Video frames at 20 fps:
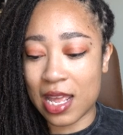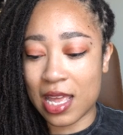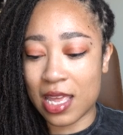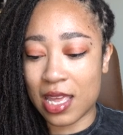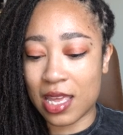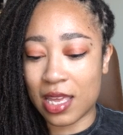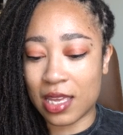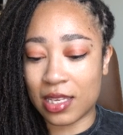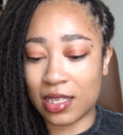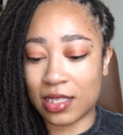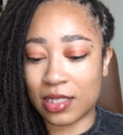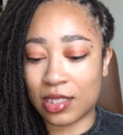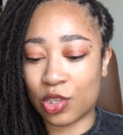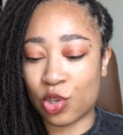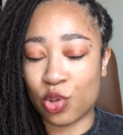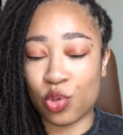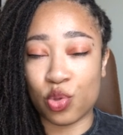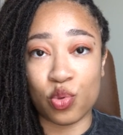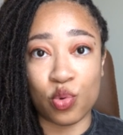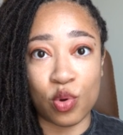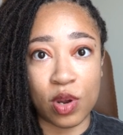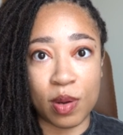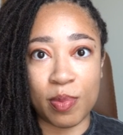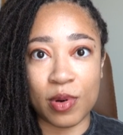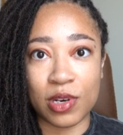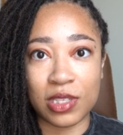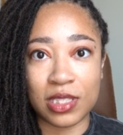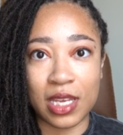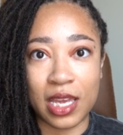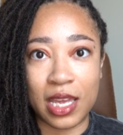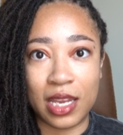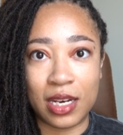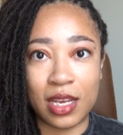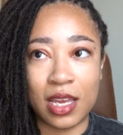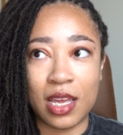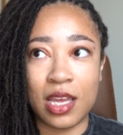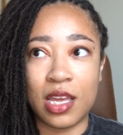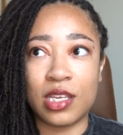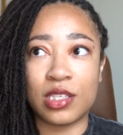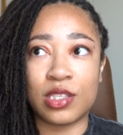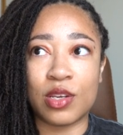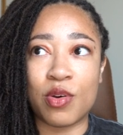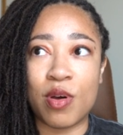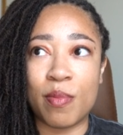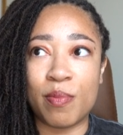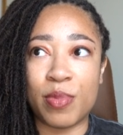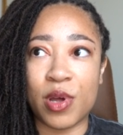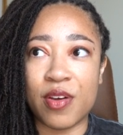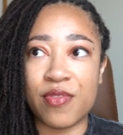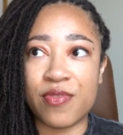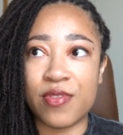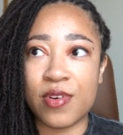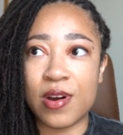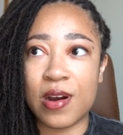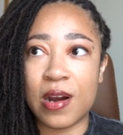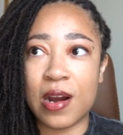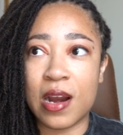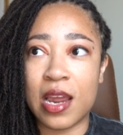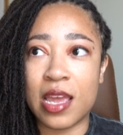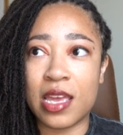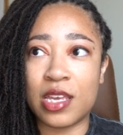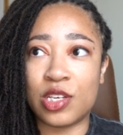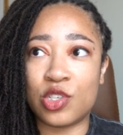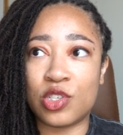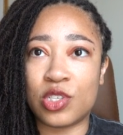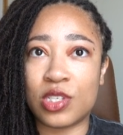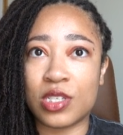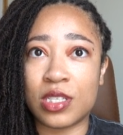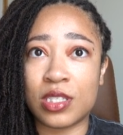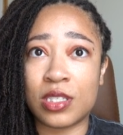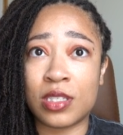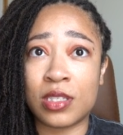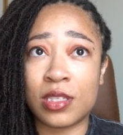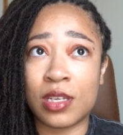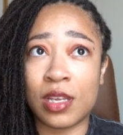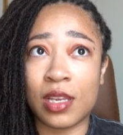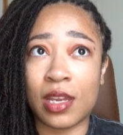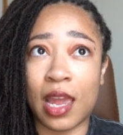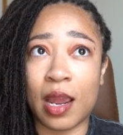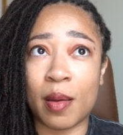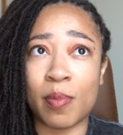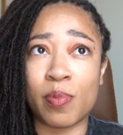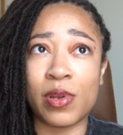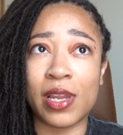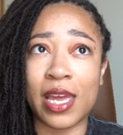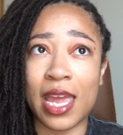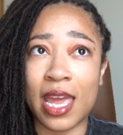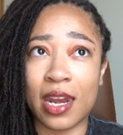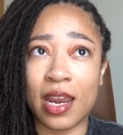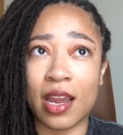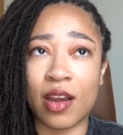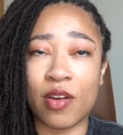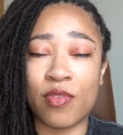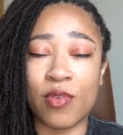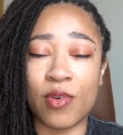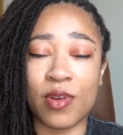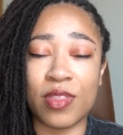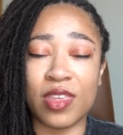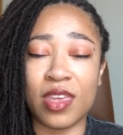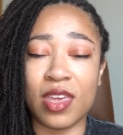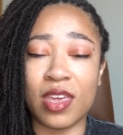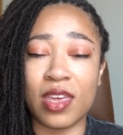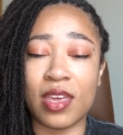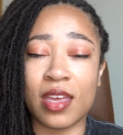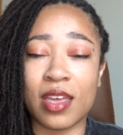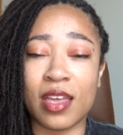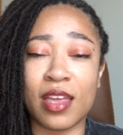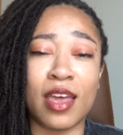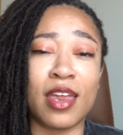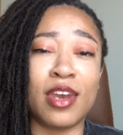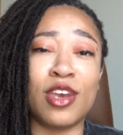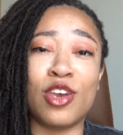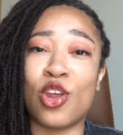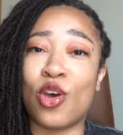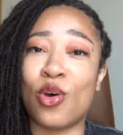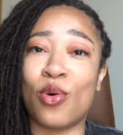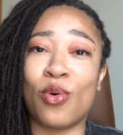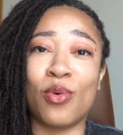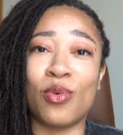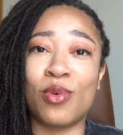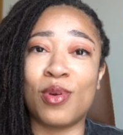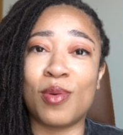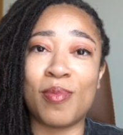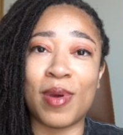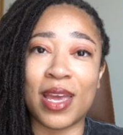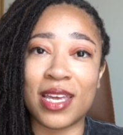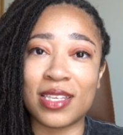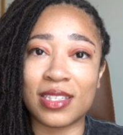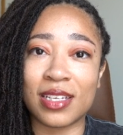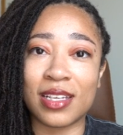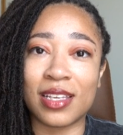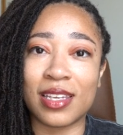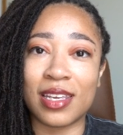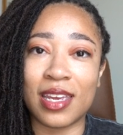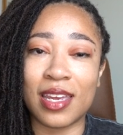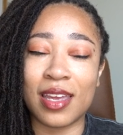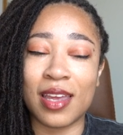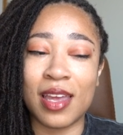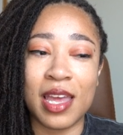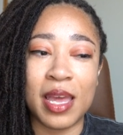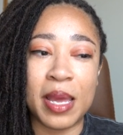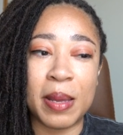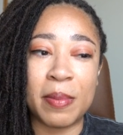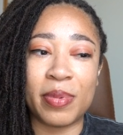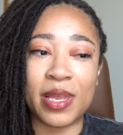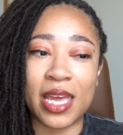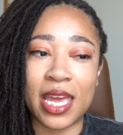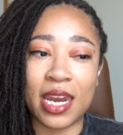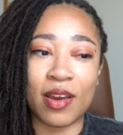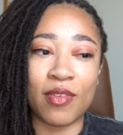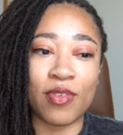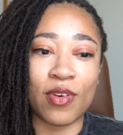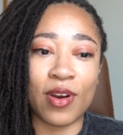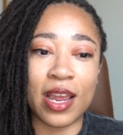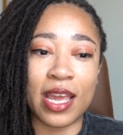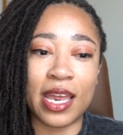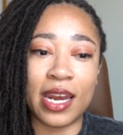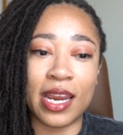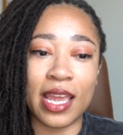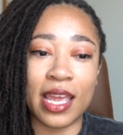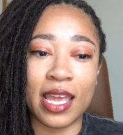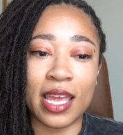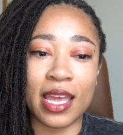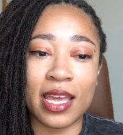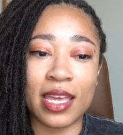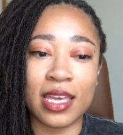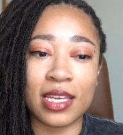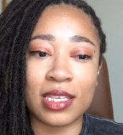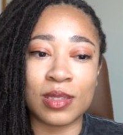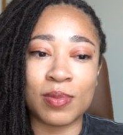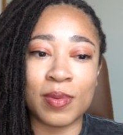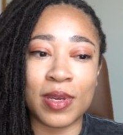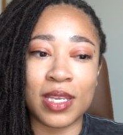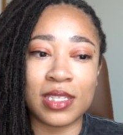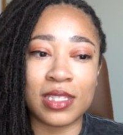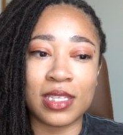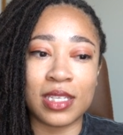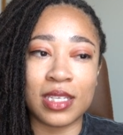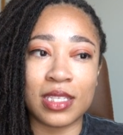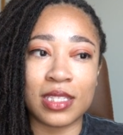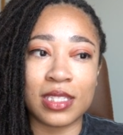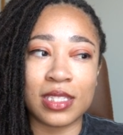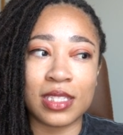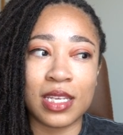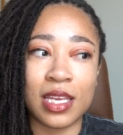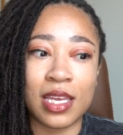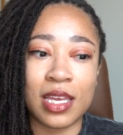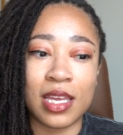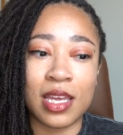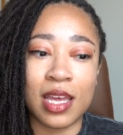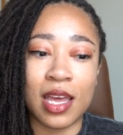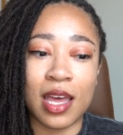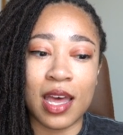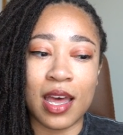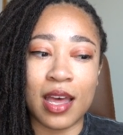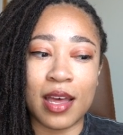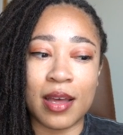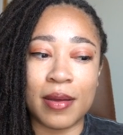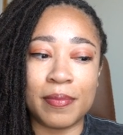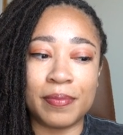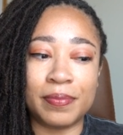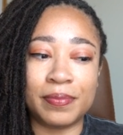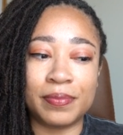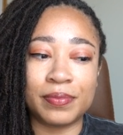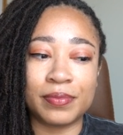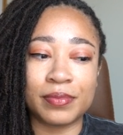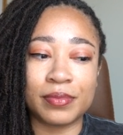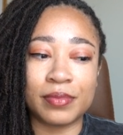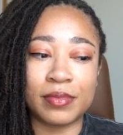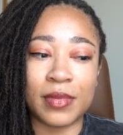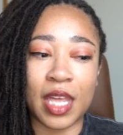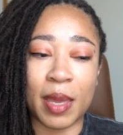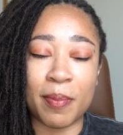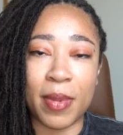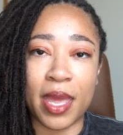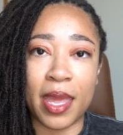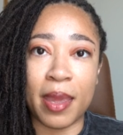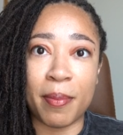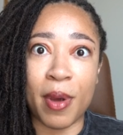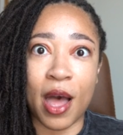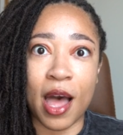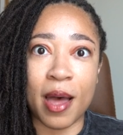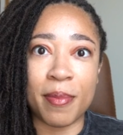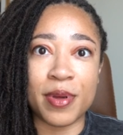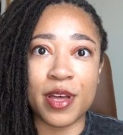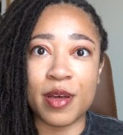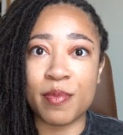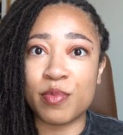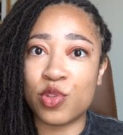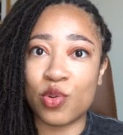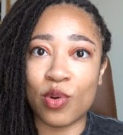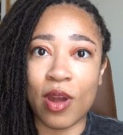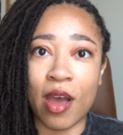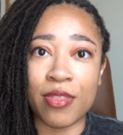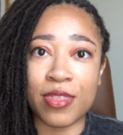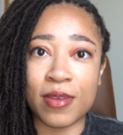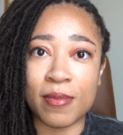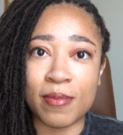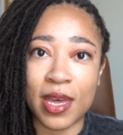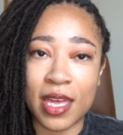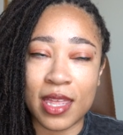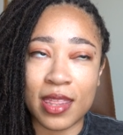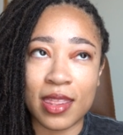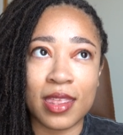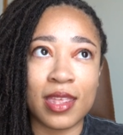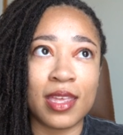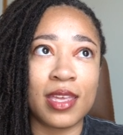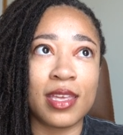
is 3%. So a buffer is just like planning for the unknown, basically planning for any expenses that may pop up throughout the month.